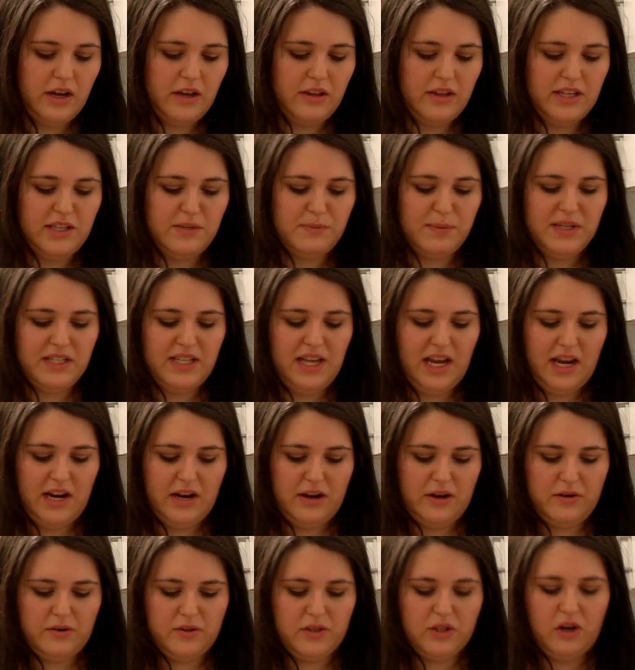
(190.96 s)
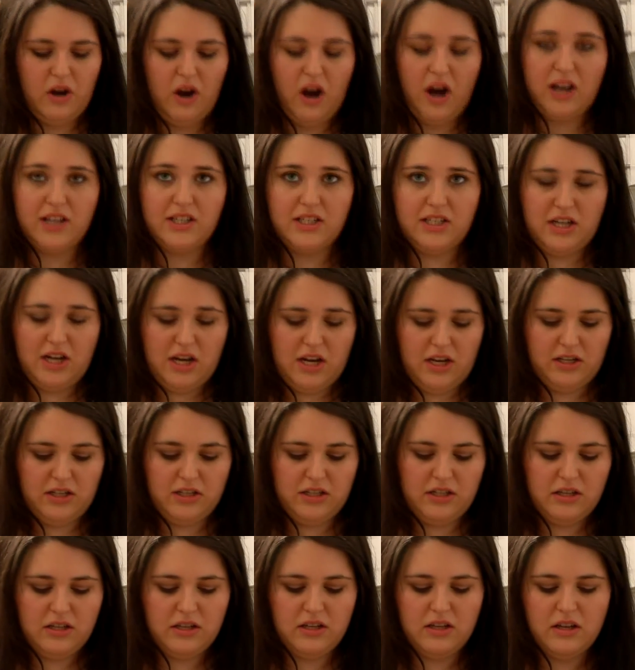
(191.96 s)
Now these potatoes cost
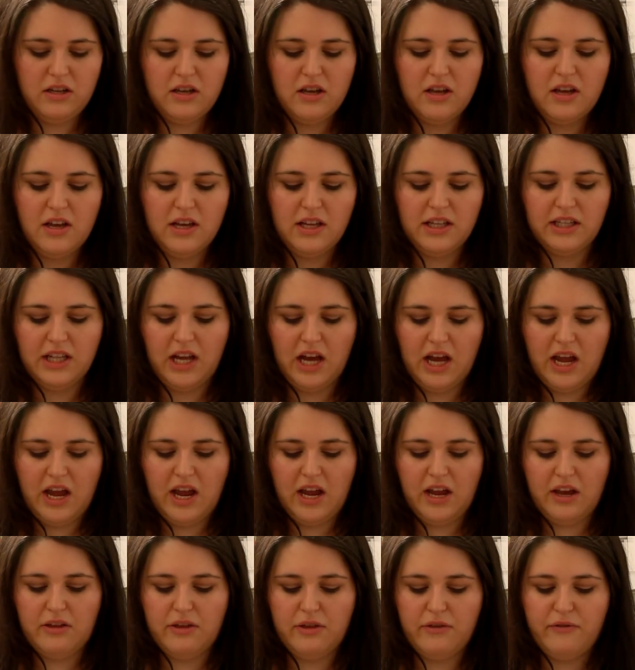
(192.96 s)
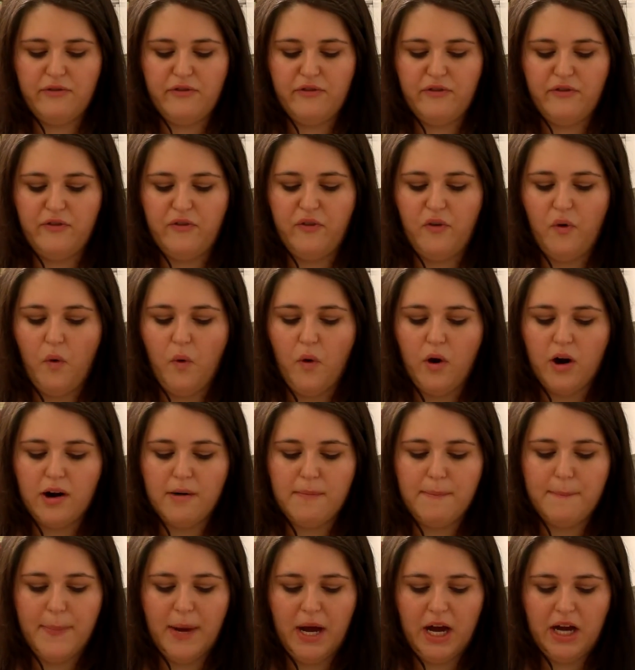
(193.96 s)
us like
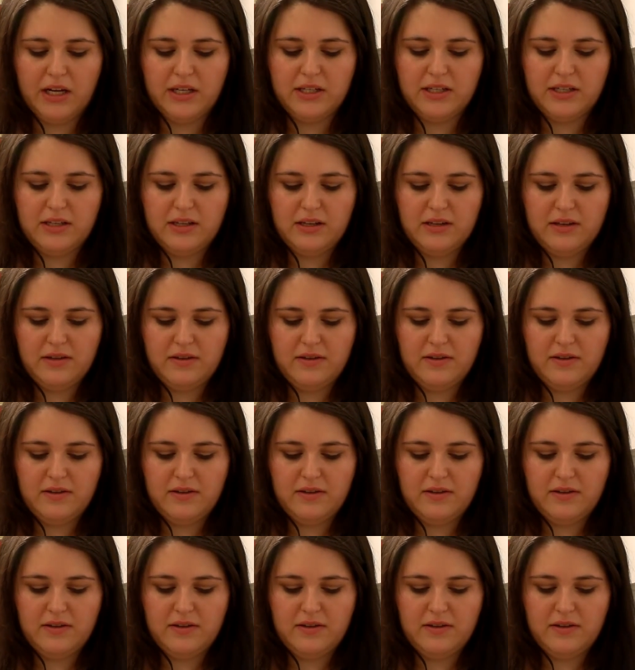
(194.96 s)
$4.